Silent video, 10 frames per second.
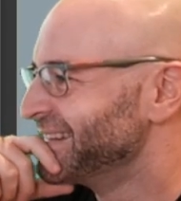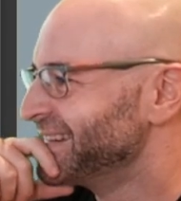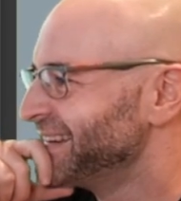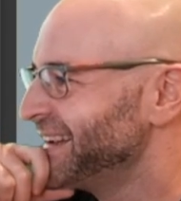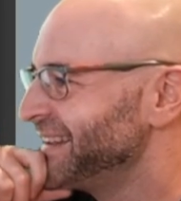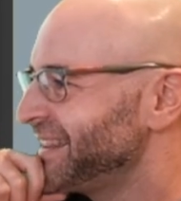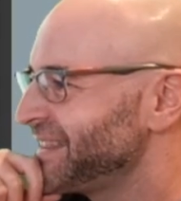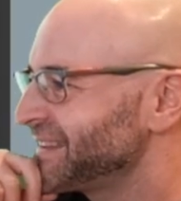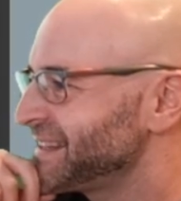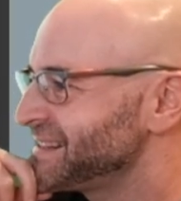The
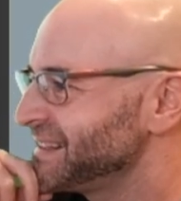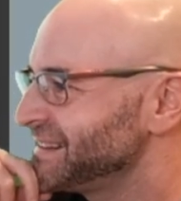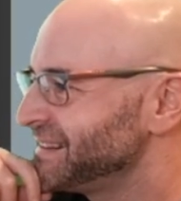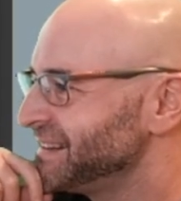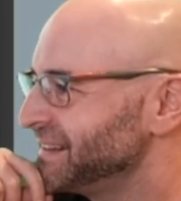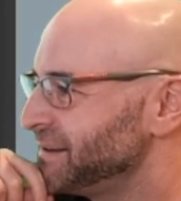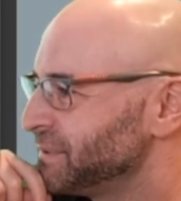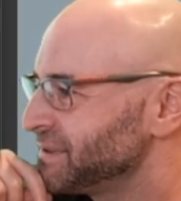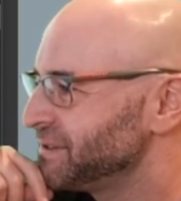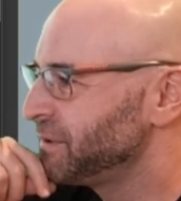thing that sets this Innkeeper-Sim